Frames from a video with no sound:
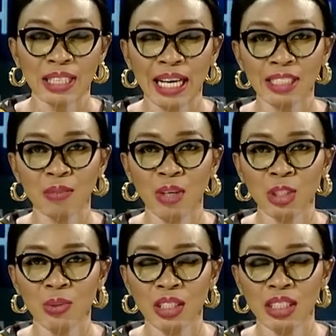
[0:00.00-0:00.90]
That's the
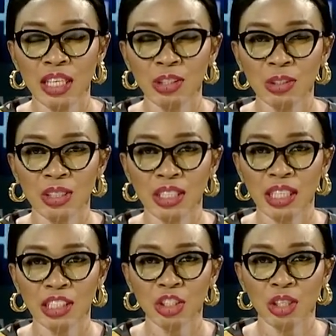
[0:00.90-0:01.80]
much we can take on today's
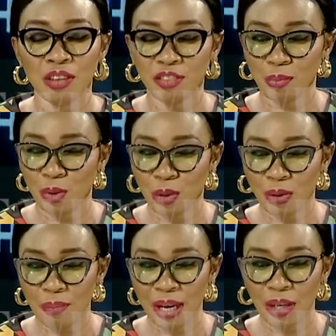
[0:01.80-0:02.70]
edition of the program.